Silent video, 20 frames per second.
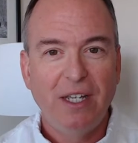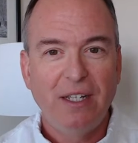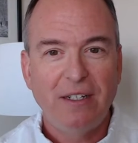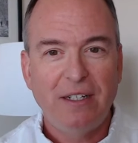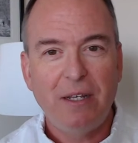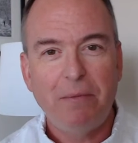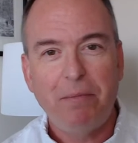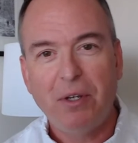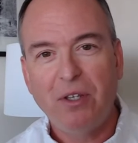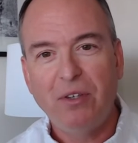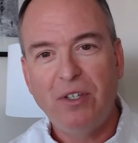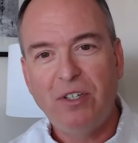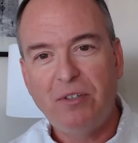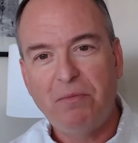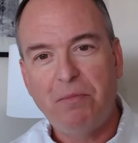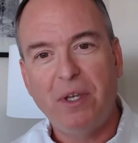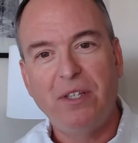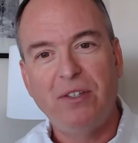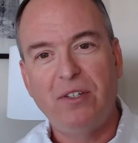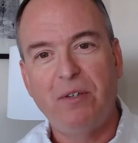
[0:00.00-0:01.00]
typically
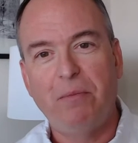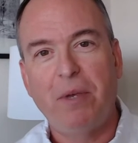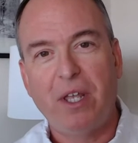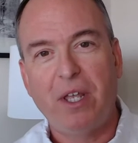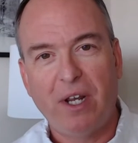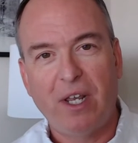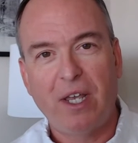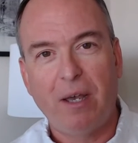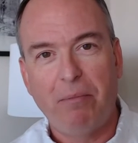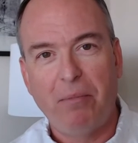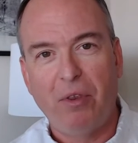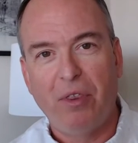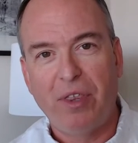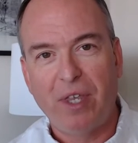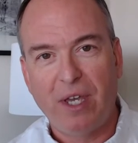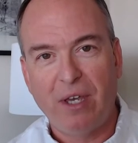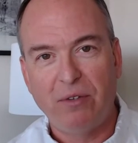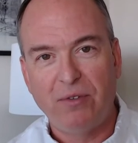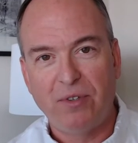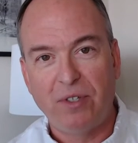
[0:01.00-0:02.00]
spends about a couple
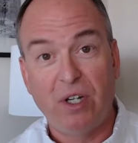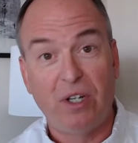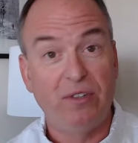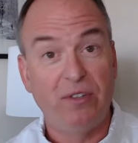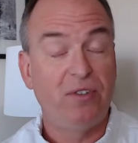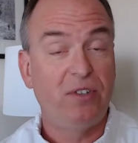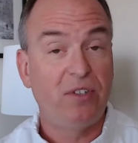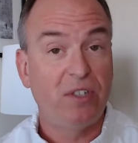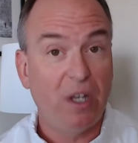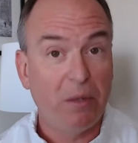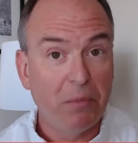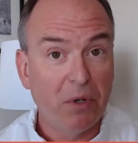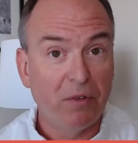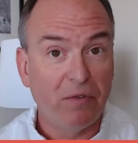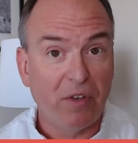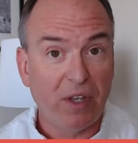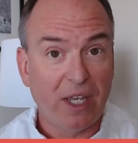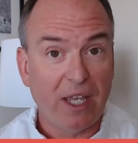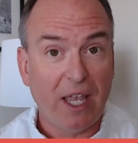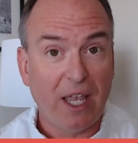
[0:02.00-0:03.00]
thousand on summer
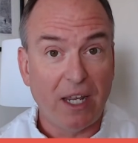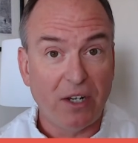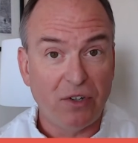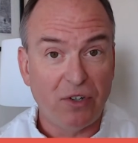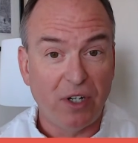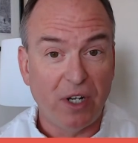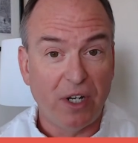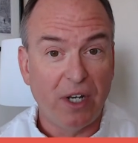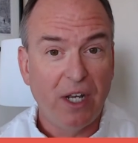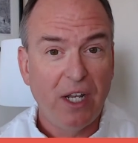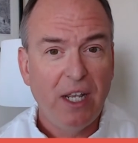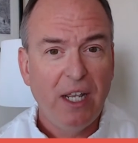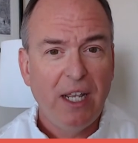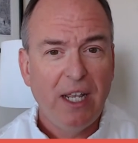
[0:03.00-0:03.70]
vacation,